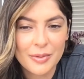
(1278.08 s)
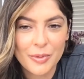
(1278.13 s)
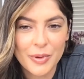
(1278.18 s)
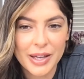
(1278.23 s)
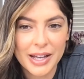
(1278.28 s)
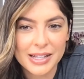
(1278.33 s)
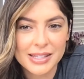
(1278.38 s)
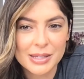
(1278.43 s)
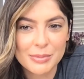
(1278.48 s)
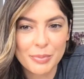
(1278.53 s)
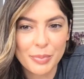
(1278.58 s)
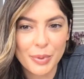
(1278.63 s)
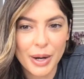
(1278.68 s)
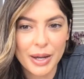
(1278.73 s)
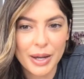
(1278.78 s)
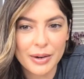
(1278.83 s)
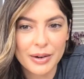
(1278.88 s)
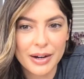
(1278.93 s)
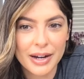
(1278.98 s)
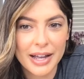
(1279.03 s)
We got some
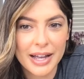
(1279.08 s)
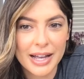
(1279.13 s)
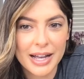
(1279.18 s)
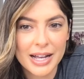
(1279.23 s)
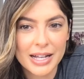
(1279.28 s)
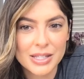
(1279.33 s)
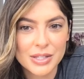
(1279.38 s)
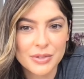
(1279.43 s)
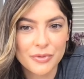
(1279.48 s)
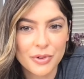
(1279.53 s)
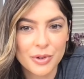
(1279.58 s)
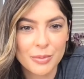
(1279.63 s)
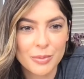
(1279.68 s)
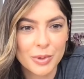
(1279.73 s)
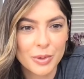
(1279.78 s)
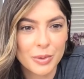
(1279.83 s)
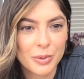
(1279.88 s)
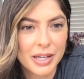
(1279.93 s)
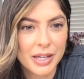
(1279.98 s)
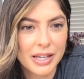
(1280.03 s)
prayer hands
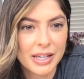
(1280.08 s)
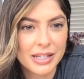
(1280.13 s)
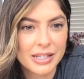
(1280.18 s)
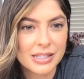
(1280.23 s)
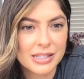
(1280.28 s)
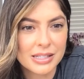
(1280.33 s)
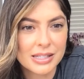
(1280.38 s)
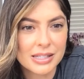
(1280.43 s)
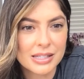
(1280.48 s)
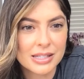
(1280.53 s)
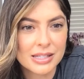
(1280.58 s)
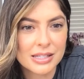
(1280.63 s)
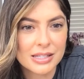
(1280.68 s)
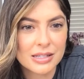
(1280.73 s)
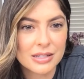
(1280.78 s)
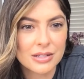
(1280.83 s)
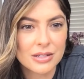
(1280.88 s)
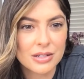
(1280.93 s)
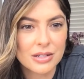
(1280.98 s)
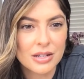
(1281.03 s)
from
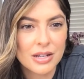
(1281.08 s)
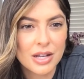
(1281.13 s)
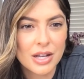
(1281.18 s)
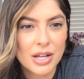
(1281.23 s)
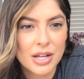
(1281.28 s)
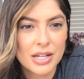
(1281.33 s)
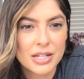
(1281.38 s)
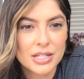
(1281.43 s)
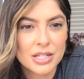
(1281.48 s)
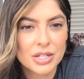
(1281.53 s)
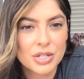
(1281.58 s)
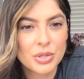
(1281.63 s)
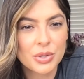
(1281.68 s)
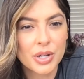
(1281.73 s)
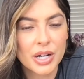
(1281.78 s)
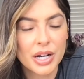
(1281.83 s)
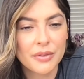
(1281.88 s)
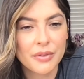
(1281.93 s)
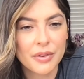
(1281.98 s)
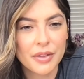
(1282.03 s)
Luis. Did you
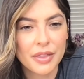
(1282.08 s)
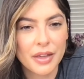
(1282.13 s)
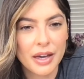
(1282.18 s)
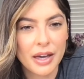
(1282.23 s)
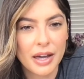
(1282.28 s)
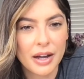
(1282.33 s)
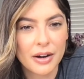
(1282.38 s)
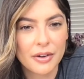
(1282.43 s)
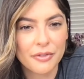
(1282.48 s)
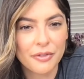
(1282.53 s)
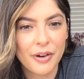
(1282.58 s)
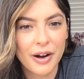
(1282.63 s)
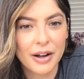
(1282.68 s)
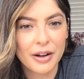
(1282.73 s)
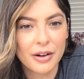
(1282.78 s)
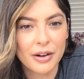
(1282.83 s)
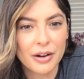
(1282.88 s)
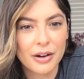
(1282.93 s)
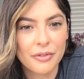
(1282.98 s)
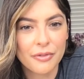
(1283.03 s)
cover the air
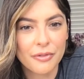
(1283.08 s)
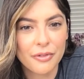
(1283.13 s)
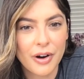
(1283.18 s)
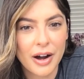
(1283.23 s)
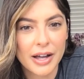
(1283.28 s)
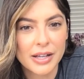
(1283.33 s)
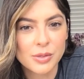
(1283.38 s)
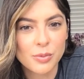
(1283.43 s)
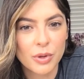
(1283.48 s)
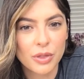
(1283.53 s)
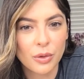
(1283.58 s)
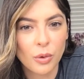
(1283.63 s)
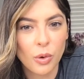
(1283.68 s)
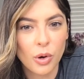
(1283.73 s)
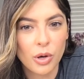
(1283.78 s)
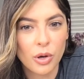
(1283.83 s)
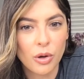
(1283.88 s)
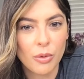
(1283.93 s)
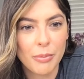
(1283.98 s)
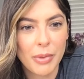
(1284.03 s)
fryer fries with
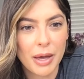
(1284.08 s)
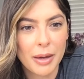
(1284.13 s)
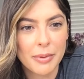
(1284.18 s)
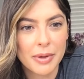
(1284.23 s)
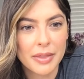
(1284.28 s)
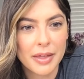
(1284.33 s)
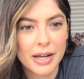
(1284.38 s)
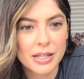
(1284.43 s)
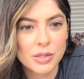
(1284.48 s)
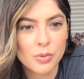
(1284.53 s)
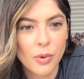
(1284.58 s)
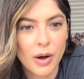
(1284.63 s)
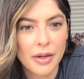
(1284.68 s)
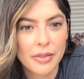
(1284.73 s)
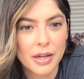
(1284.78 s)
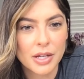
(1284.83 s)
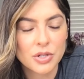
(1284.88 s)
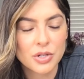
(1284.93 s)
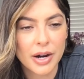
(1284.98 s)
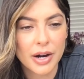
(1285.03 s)
oil? Maybe that's why
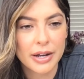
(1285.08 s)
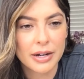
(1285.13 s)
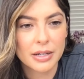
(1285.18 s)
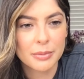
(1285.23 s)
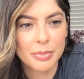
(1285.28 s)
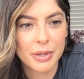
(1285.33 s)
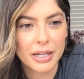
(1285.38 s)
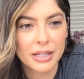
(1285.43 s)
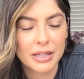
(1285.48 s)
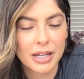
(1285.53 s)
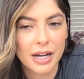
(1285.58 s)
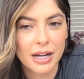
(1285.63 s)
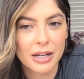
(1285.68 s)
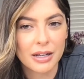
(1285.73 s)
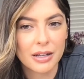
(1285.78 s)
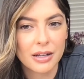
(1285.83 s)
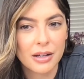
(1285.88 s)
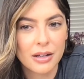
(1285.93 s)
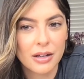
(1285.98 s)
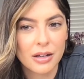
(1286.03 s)
they dried up like that.
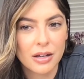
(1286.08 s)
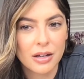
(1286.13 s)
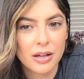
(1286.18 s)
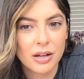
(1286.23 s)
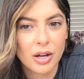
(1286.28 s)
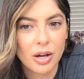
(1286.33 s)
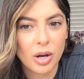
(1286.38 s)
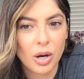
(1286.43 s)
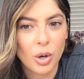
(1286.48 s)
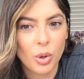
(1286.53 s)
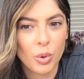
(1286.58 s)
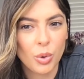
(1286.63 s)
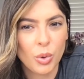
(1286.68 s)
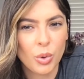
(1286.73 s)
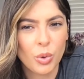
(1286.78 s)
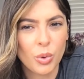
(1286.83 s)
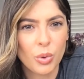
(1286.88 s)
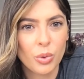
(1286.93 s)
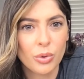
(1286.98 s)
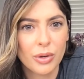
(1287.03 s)

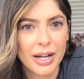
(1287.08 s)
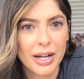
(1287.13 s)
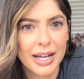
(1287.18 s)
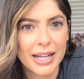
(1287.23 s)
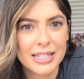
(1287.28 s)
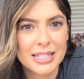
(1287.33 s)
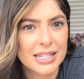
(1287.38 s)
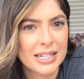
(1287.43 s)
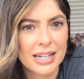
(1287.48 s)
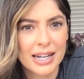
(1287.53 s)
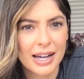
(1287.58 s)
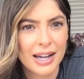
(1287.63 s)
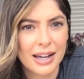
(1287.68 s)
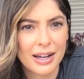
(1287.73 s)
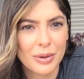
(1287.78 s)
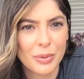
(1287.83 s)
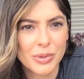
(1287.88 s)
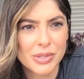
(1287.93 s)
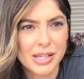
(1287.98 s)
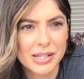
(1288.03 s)
Oh, I did
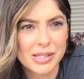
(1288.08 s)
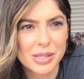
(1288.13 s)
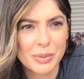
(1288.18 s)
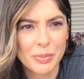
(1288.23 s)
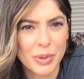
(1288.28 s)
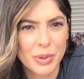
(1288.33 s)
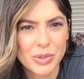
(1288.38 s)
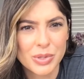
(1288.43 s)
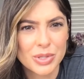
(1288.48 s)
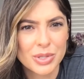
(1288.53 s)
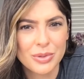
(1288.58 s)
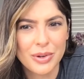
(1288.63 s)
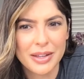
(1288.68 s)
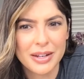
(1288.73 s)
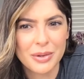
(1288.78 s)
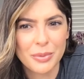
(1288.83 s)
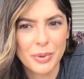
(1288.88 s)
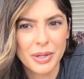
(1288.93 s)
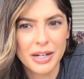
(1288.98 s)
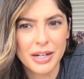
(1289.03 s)
not. Was I supposed to? I
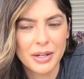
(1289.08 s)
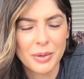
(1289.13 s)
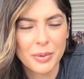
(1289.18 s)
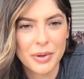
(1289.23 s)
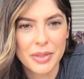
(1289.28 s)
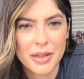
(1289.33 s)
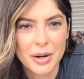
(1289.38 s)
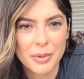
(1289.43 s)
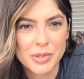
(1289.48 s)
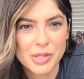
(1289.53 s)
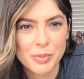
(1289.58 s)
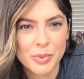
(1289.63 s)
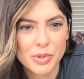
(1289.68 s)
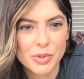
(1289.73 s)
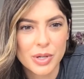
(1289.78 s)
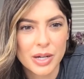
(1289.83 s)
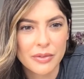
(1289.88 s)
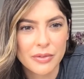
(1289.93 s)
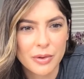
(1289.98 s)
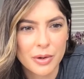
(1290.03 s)
didn't read anywhere that I was supposed
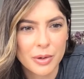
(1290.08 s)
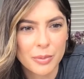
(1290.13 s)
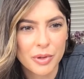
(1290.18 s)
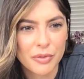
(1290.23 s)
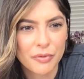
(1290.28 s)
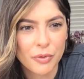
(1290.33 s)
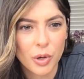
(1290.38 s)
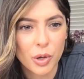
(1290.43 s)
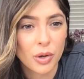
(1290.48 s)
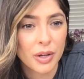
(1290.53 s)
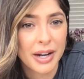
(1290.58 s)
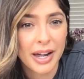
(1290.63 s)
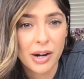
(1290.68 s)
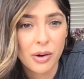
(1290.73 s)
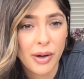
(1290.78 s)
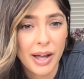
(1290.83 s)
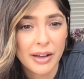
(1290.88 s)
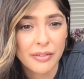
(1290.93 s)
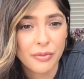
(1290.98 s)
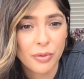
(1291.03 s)
to cover them with foil, and I
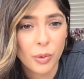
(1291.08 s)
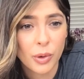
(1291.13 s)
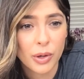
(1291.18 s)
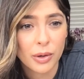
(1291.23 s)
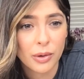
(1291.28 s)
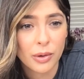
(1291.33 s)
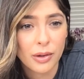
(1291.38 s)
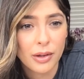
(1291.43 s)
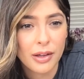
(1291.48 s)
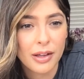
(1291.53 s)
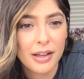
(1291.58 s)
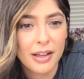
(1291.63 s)
don't have foil.